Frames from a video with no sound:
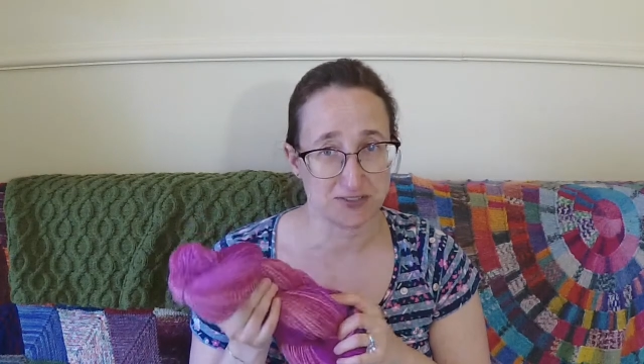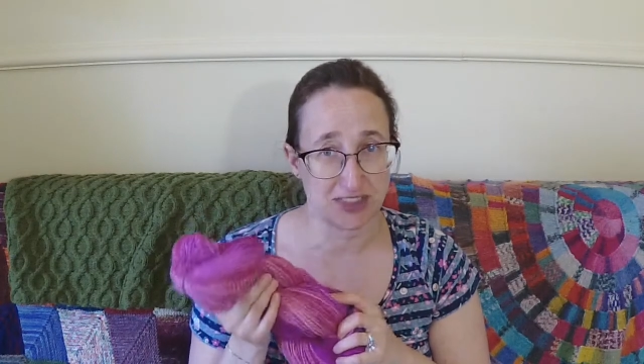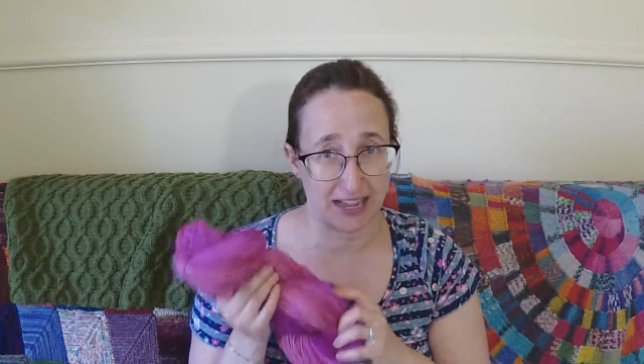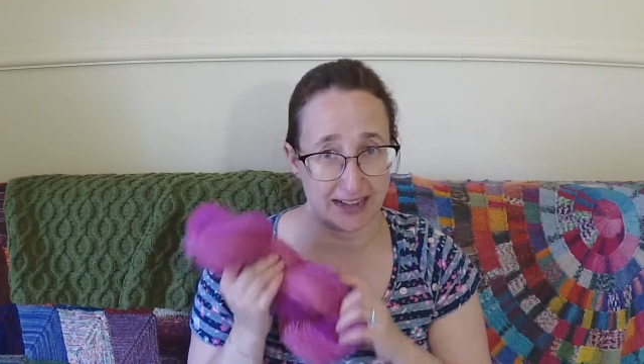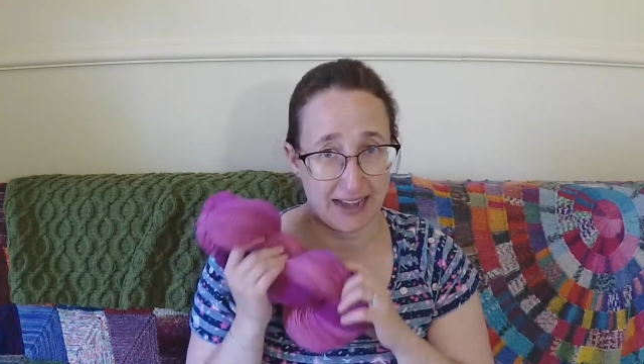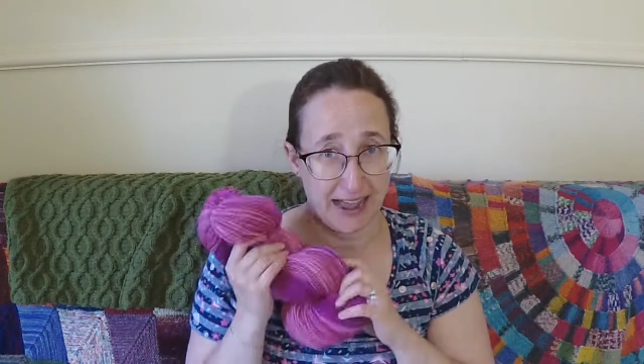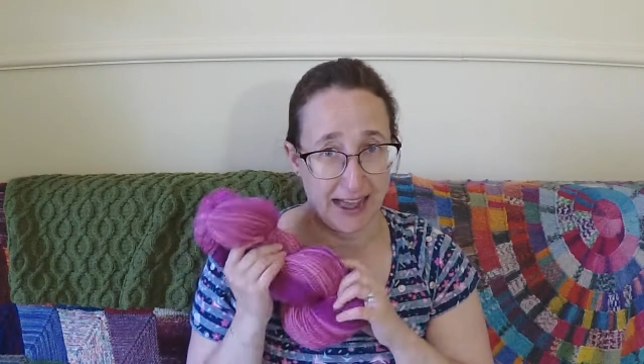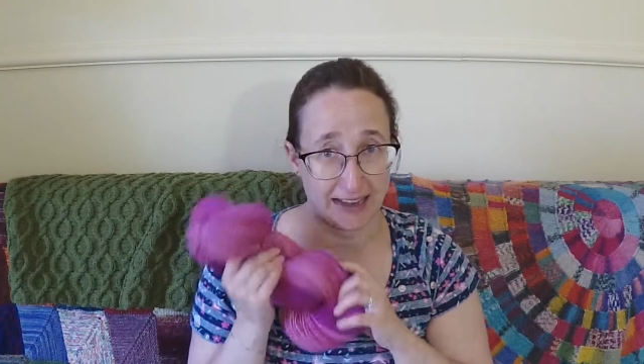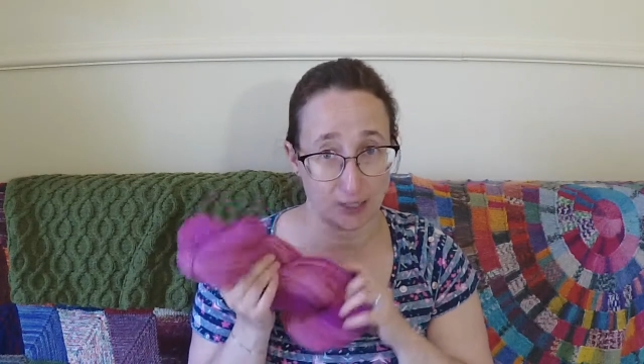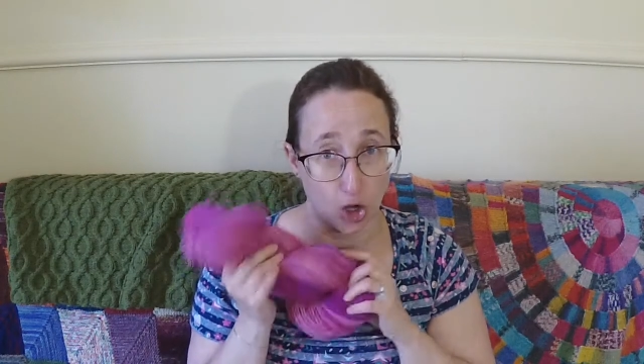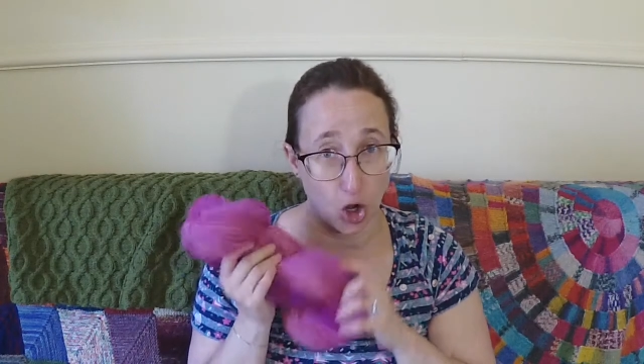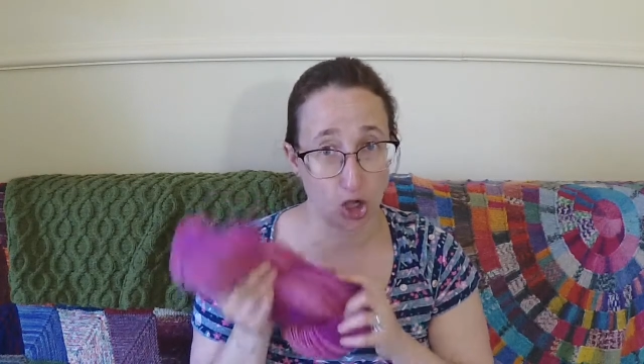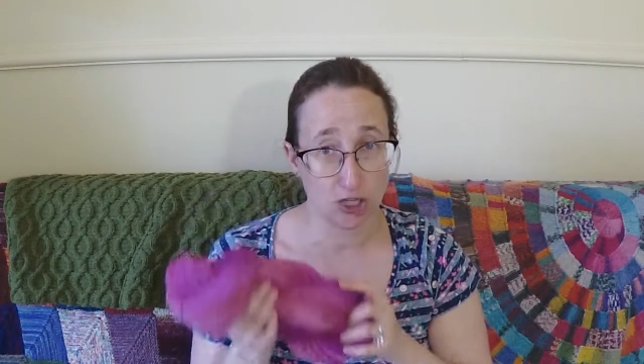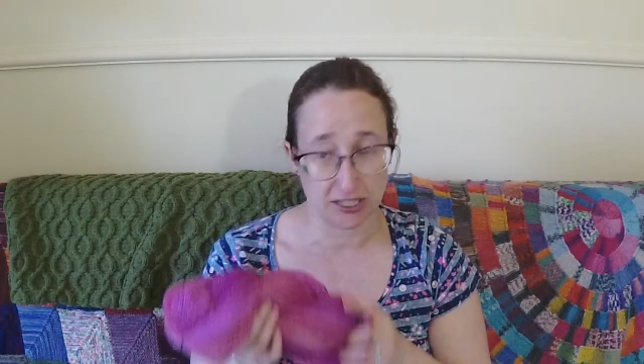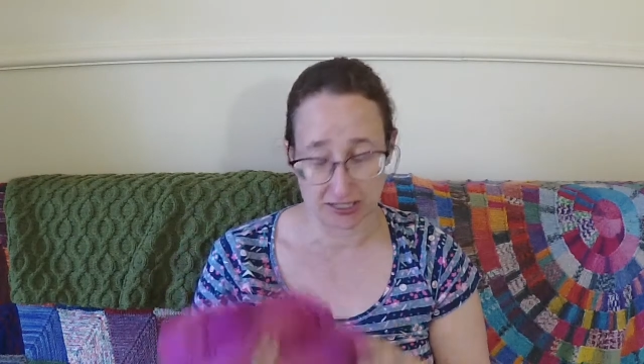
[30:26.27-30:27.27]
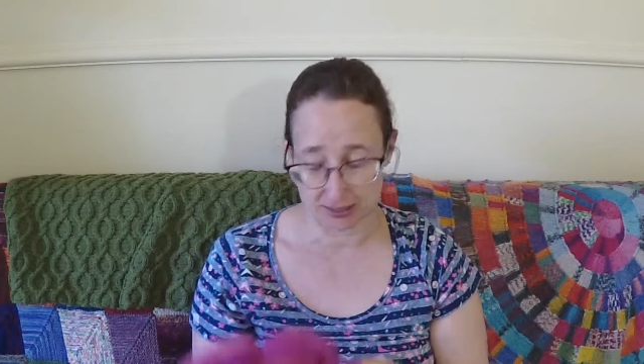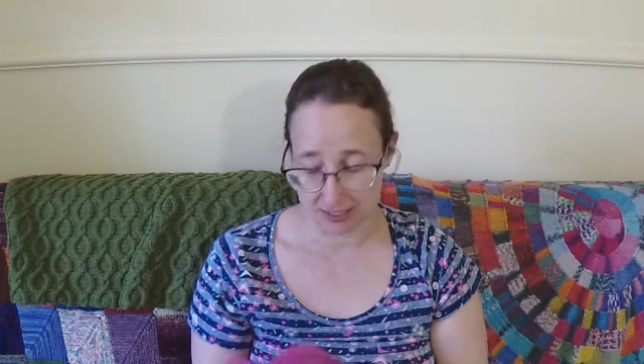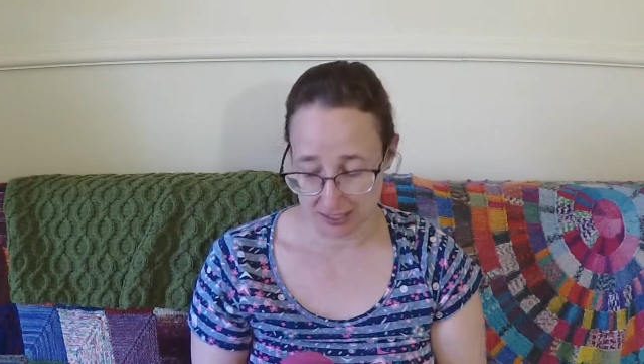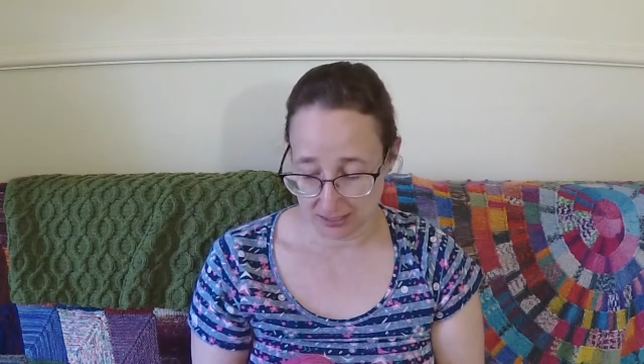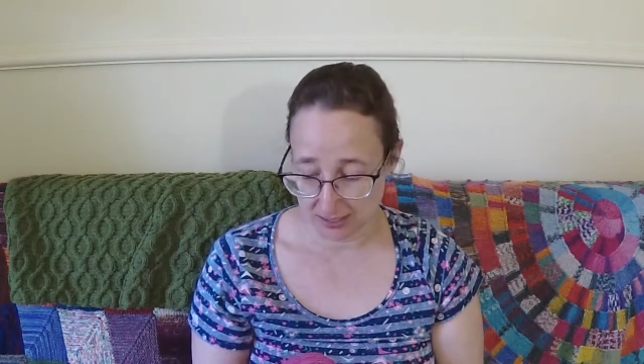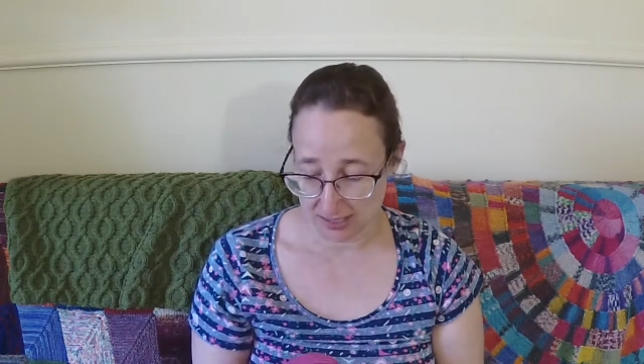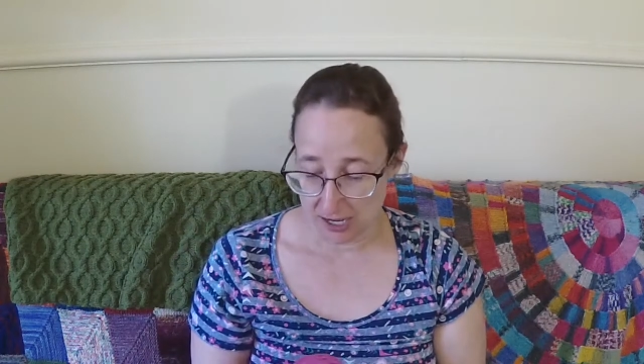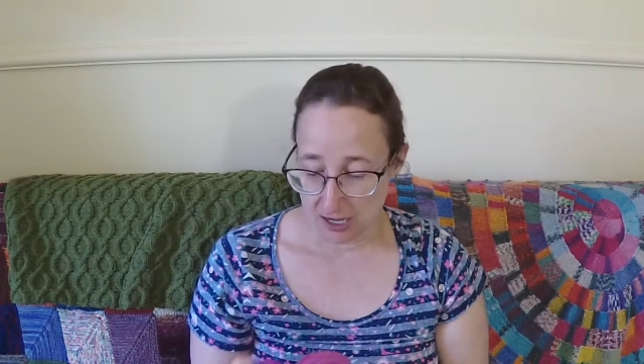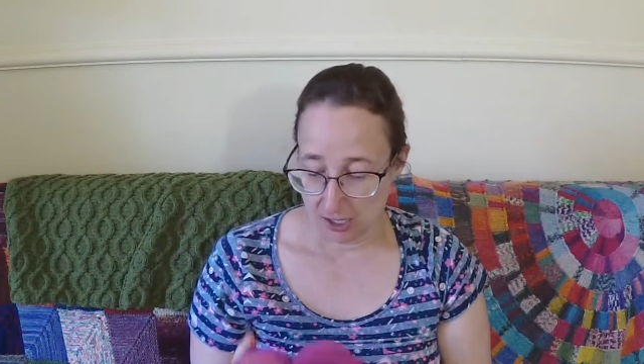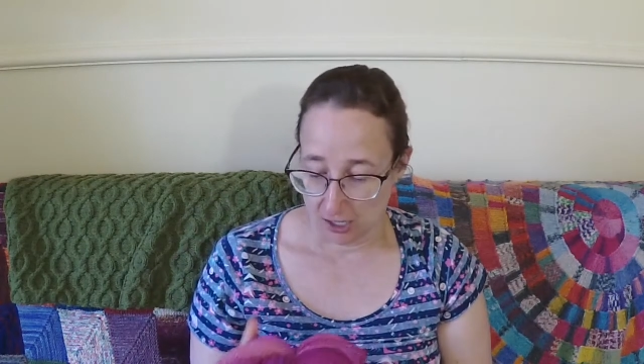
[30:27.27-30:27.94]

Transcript: of that at all in this.